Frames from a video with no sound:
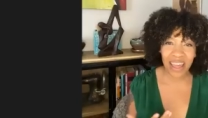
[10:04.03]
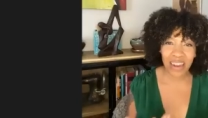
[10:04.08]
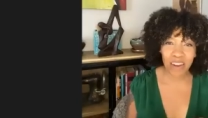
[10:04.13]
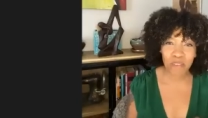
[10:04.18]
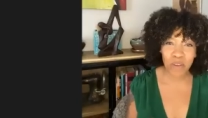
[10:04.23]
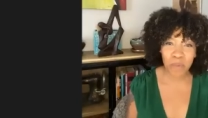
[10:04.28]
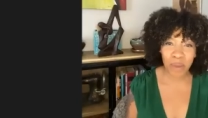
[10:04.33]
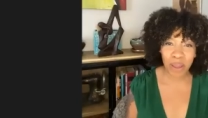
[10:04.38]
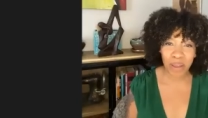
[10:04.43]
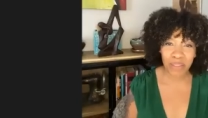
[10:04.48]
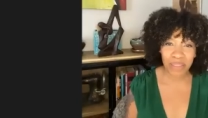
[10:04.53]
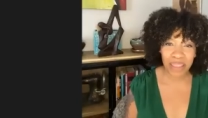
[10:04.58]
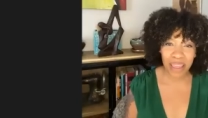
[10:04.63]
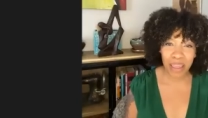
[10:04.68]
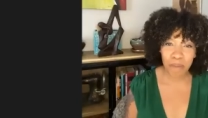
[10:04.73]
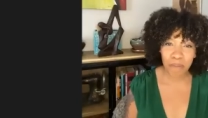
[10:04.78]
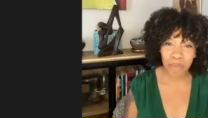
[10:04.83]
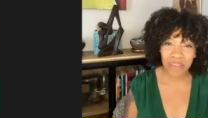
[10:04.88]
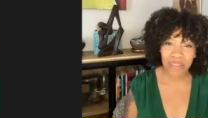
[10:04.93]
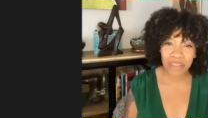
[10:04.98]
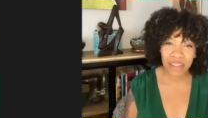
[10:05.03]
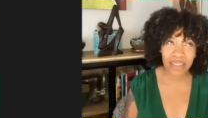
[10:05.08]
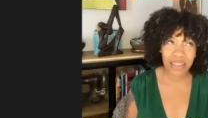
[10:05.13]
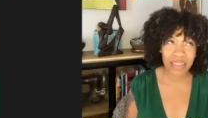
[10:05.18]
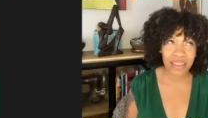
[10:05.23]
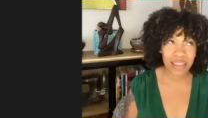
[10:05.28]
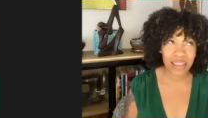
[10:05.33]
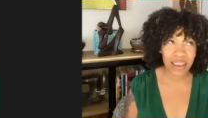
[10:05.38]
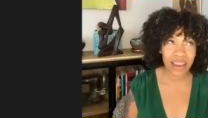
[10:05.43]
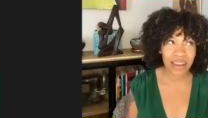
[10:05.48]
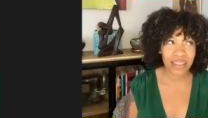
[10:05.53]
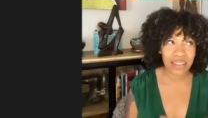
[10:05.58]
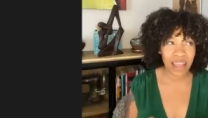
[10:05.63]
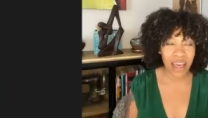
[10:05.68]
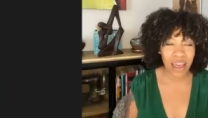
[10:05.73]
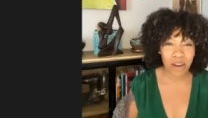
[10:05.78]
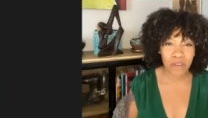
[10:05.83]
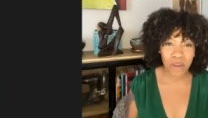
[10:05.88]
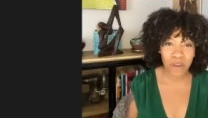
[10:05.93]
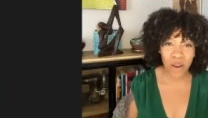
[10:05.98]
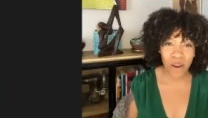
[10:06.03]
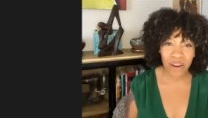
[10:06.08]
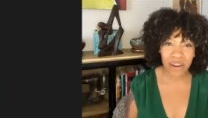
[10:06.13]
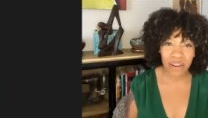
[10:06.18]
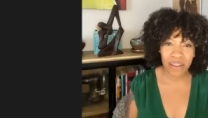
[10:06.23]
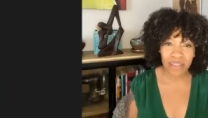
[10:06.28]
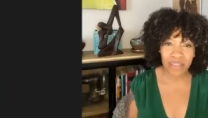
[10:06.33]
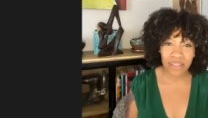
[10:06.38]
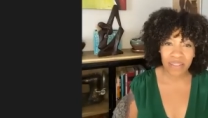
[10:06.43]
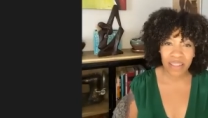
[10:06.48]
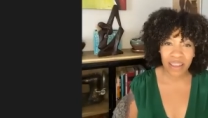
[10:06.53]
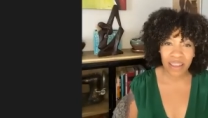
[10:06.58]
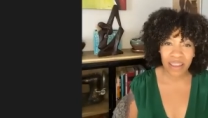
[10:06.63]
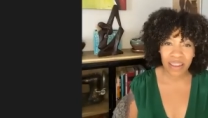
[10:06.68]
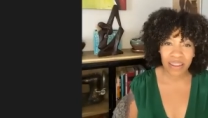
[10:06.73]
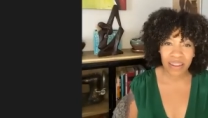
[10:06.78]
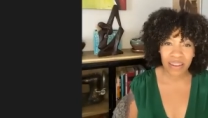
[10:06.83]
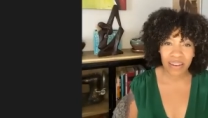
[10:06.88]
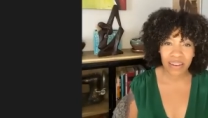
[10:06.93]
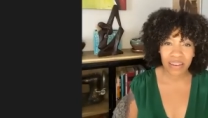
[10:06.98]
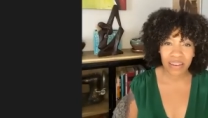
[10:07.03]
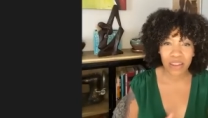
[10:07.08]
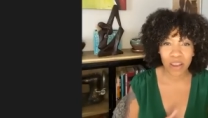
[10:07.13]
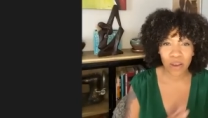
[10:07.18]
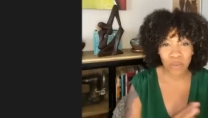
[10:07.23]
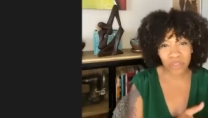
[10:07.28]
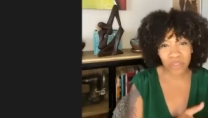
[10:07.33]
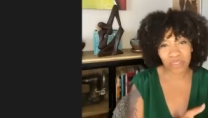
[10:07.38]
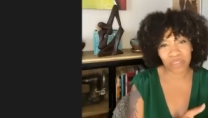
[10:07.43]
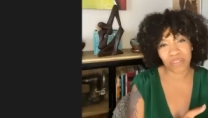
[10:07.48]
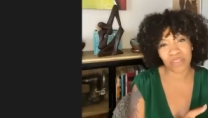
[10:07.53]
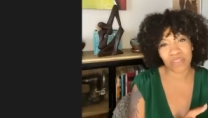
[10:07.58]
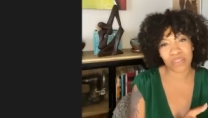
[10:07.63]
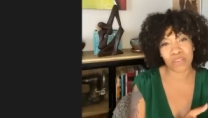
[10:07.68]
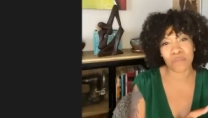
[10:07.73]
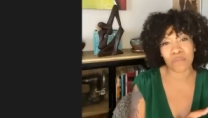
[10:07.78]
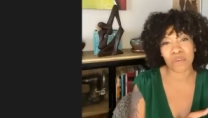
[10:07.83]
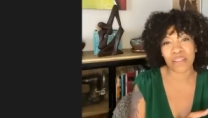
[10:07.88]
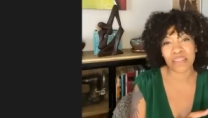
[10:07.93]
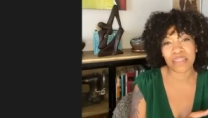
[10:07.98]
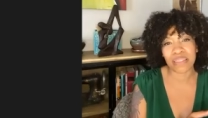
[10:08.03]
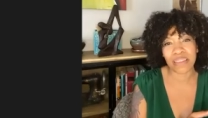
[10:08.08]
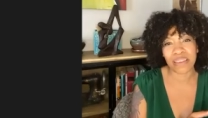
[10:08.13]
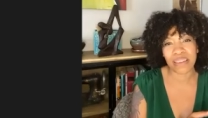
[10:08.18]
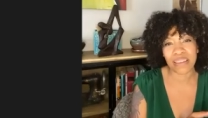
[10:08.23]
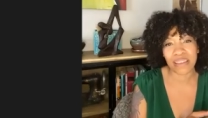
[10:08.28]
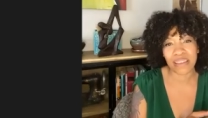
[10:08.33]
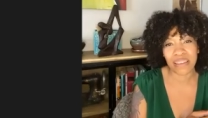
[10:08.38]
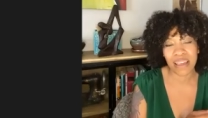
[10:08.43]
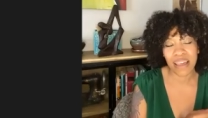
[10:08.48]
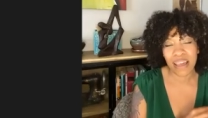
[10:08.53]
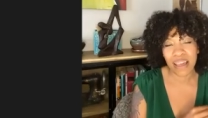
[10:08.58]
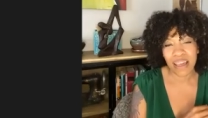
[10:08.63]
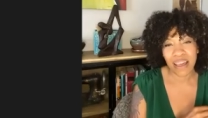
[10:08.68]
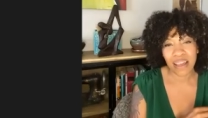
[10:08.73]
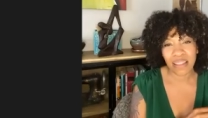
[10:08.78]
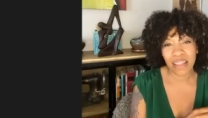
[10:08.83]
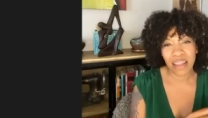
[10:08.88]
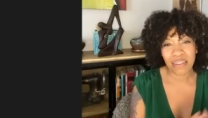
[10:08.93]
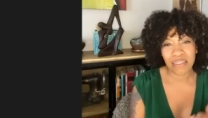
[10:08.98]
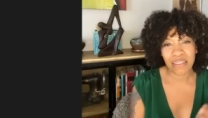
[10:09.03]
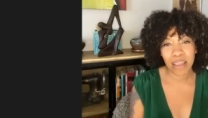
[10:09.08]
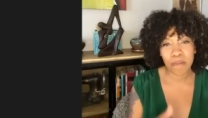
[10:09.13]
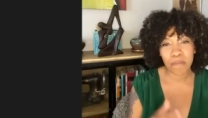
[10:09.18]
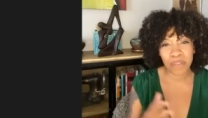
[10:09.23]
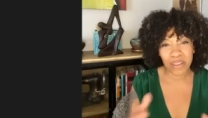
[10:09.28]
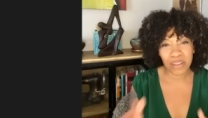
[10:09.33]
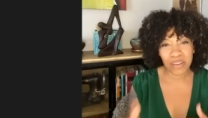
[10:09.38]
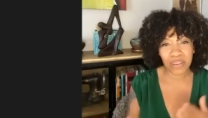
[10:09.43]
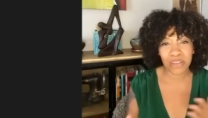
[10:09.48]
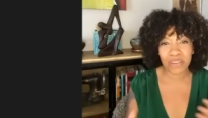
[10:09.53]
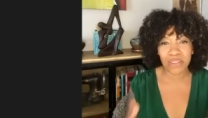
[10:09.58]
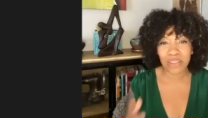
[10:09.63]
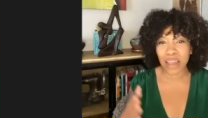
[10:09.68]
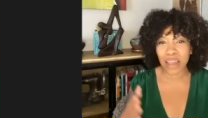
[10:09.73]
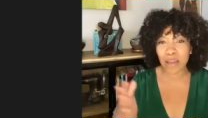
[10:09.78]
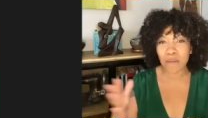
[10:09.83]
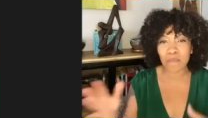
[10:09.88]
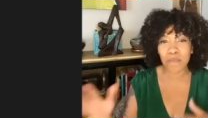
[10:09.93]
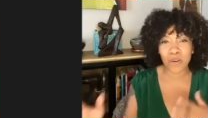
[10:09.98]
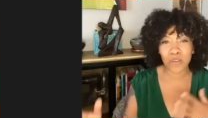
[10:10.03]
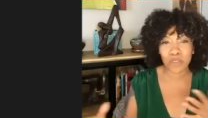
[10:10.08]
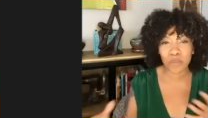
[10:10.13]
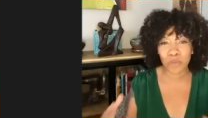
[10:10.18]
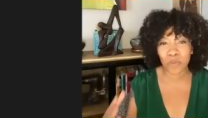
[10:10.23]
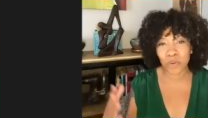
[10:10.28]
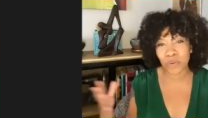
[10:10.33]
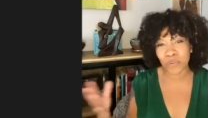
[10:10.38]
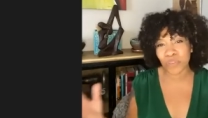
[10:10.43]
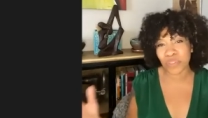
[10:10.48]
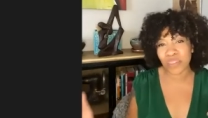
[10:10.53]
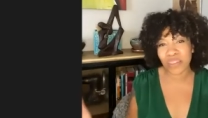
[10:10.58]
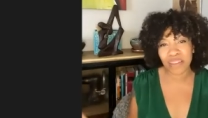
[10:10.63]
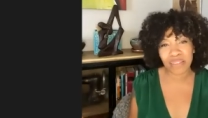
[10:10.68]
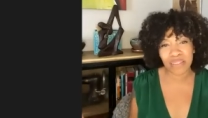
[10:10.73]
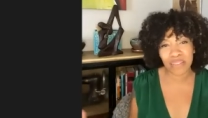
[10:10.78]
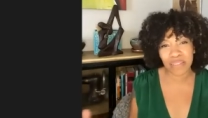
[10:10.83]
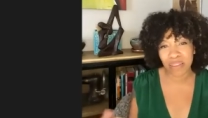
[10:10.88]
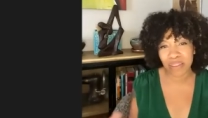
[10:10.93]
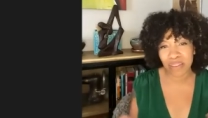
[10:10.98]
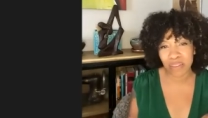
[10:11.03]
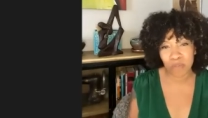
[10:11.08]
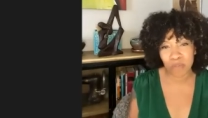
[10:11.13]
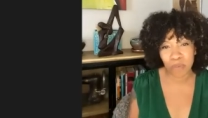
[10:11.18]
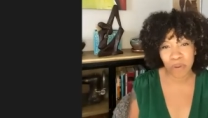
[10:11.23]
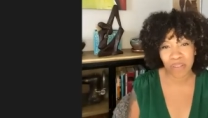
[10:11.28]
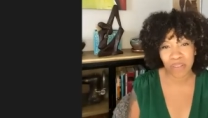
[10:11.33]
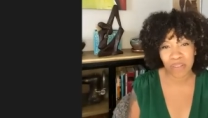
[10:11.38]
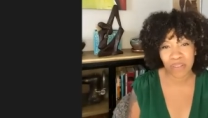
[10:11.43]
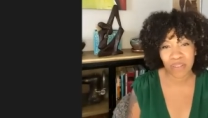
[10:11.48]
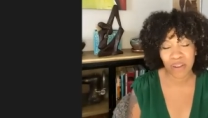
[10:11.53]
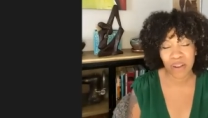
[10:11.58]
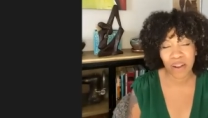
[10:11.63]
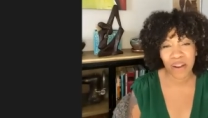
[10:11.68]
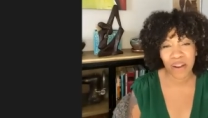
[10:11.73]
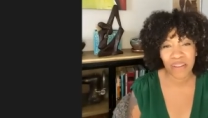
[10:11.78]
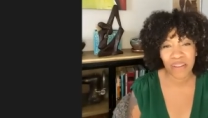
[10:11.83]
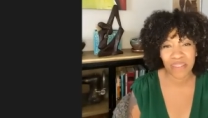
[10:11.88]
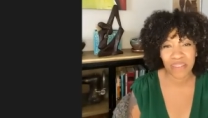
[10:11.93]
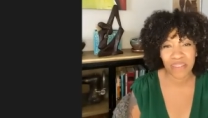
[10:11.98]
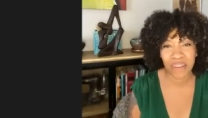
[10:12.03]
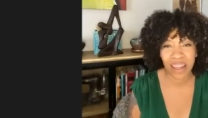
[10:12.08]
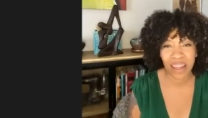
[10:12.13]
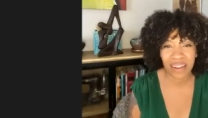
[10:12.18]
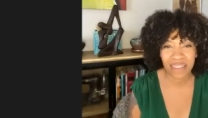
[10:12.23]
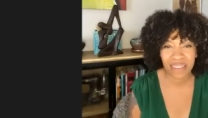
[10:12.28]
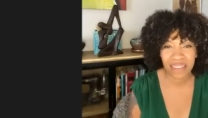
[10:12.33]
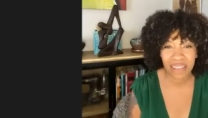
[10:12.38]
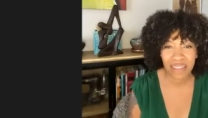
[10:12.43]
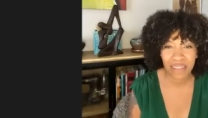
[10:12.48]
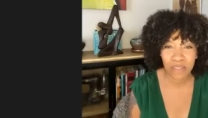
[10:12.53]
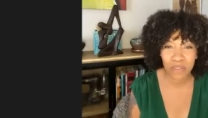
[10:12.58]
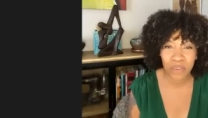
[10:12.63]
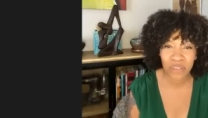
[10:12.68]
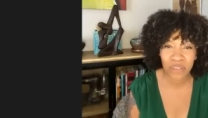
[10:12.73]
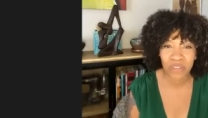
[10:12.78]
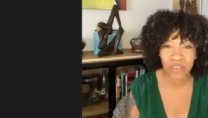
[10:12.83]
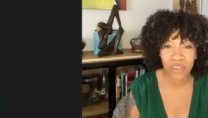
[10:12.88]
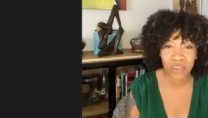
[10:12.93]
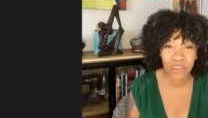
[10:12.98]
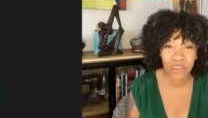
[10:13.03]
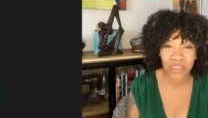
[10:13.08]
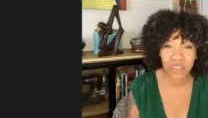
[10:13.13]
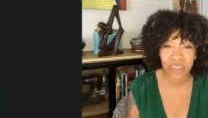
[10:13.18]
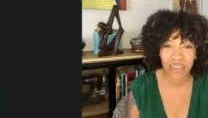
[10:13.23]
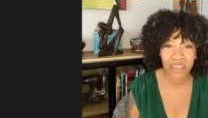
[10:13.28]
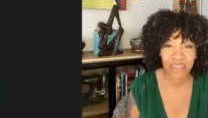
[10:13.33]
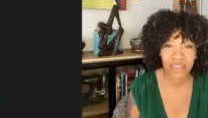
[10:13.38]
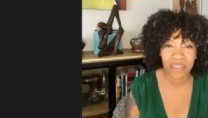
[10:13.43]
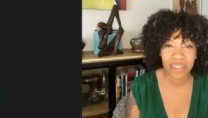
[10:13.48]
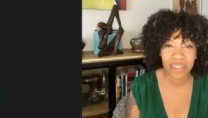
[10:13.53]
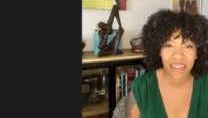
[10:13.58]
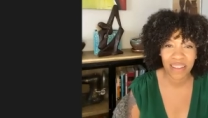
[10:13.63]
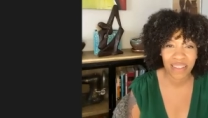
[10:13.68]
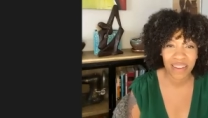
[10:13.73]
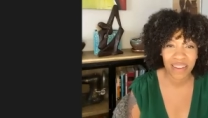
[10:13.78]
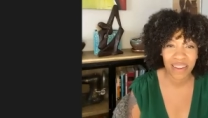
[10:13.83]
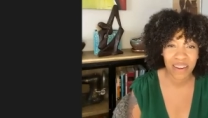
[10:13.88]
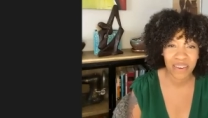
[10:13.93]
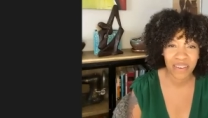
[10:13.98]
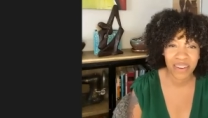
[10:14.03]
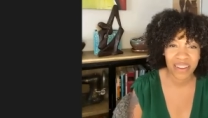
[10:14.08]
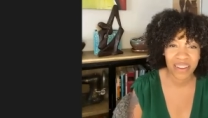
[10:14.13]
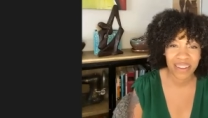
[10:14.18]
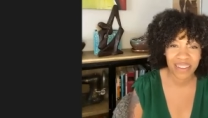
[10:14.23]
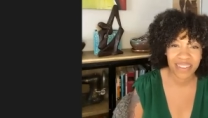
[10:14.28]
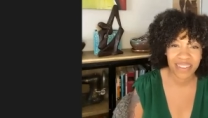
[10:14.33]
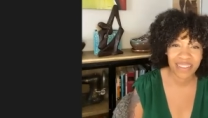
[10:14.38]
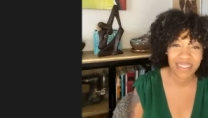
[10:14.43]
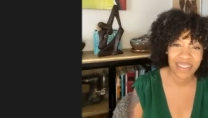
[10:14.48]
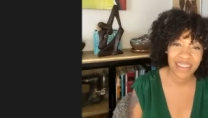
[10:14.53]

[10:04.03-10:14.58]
of about that, because I think like a lot of artists, they don't just do one thing. A lot of times they do like multiple things to express their art. So kind of tell us what you do in those other areas.